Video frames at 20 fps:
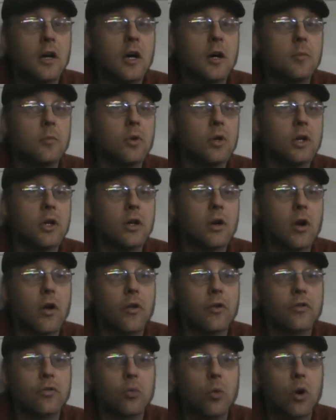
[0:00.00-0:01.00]
I'm looking at
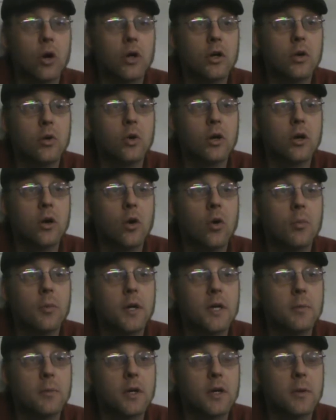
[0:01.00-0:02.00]
all this work going, oh,
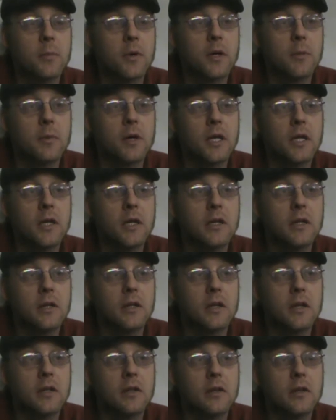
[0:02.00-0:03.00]
money,
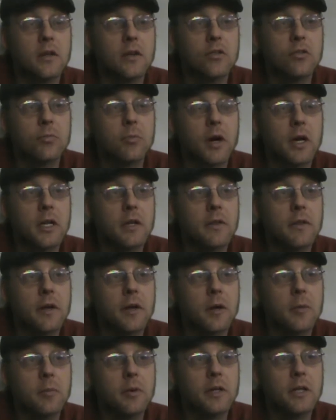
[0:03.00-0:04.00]
and there's money there,